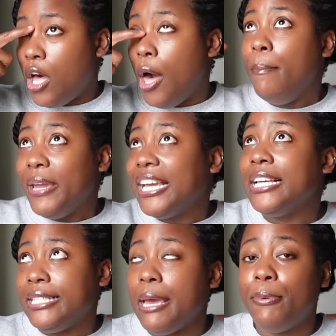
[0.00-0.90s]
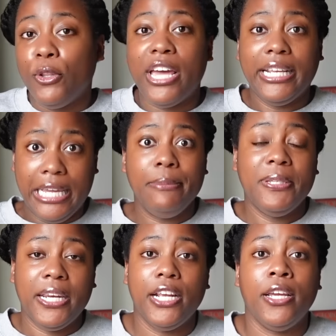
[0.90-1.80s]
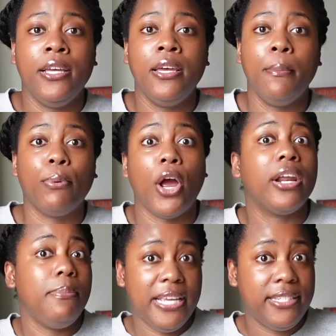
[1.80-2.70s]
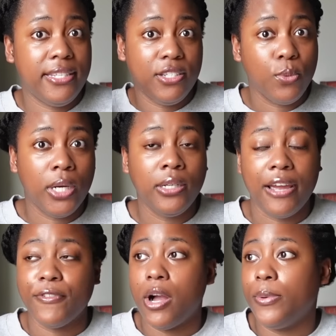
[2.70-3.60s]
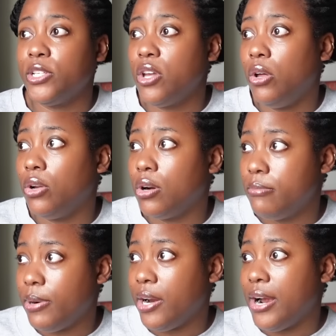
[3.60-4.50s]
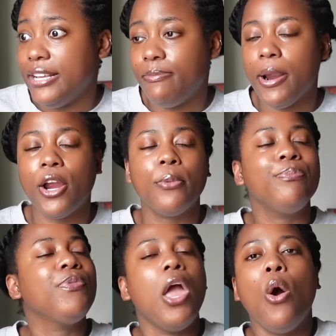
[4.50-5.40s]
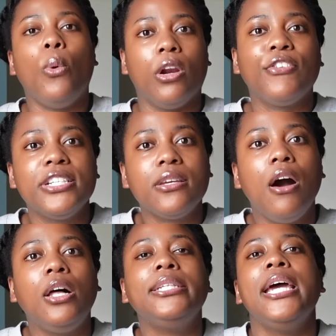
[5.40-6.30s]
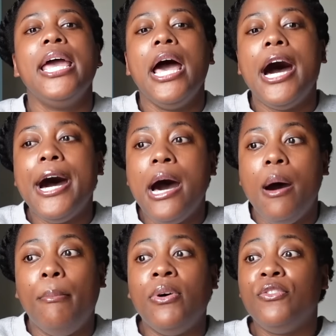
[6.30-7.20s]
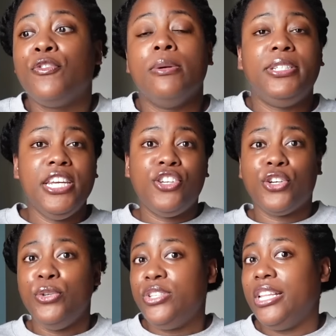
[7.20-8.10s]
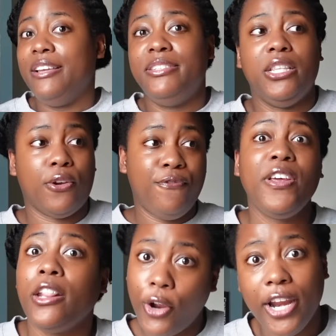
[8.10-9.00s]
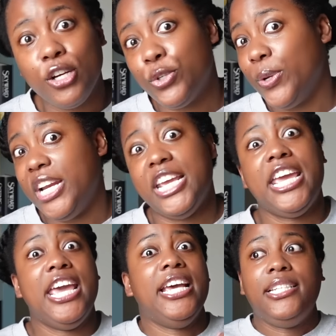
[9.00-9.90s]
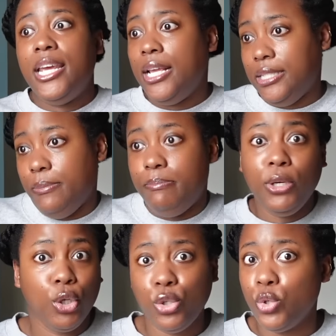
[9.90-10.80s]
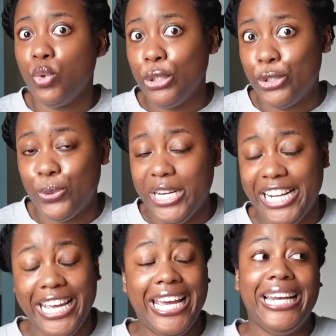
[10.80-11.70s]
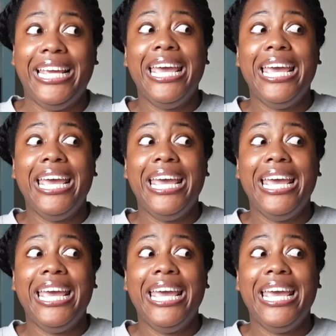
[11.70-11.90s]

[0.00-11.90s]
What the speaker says: A big example that keeps getting brought up is this one. I forgot what it's called, Heartbreaker, Icebreaker, whatever it's called. From teacher who said they've seen their fifth graders reading it, some middle schoolers reading it,